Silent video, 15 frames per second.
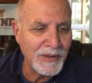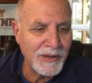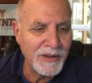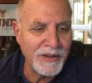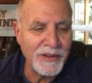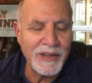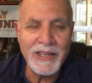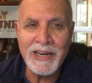
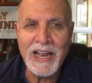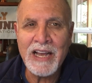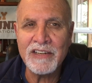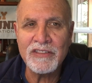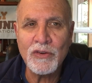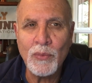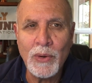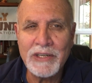it
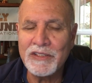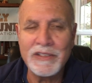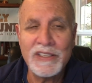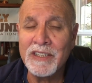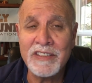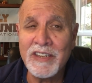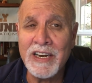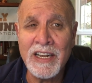asks questions.
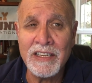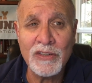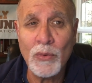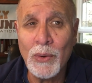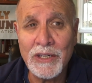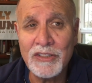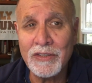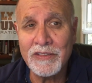Doesn't ask
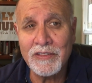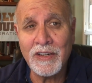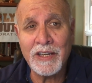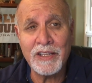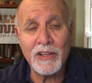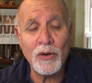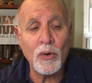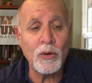questions
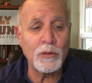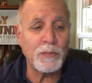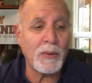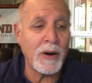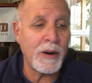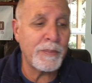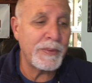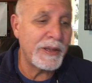like the old
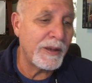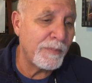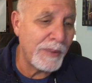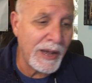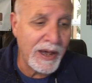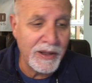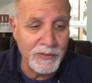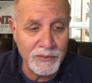Barbie
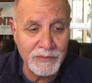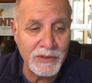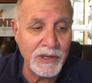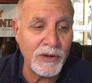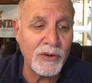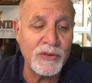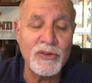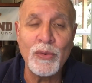about,
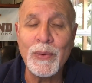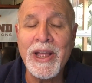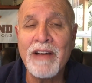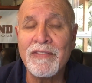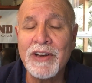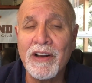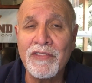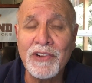you know, do we
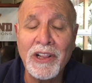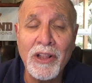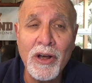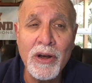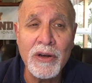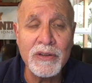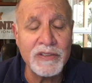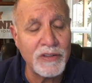have enough
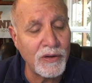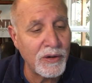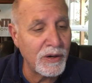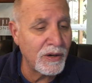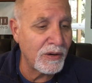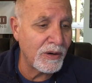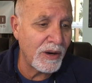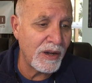clothes
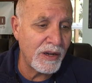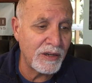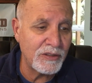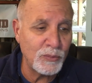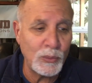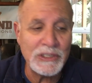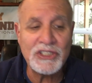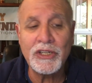
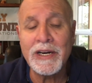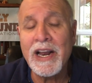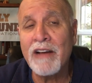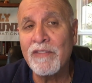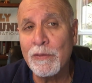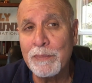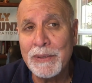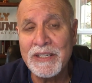or we should
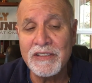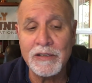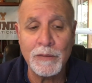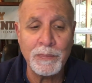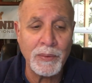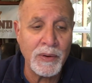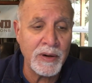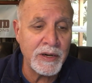have a
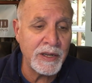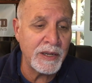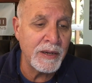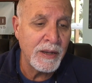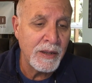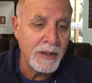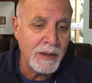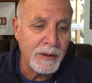pizza
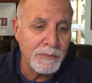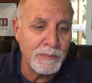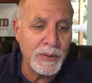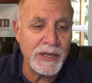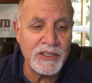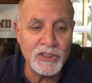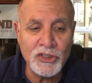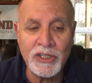party.
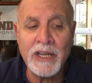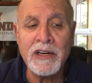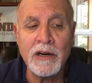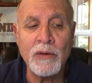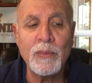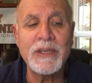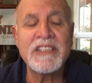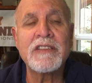But
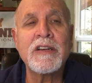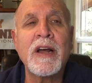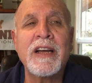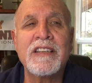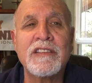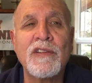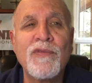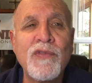Jenna
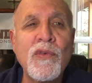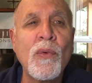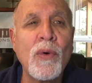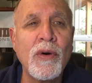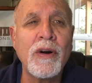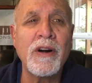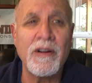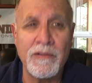recites
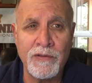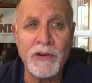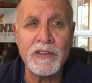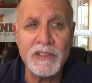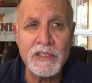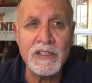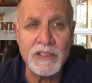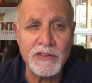four
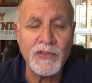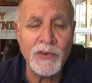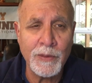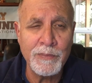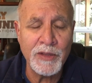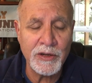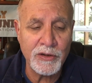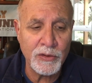verses
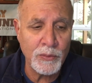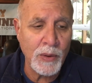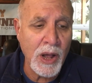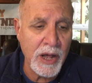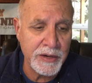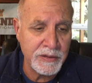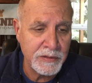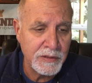from the
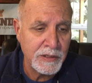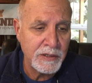Quran.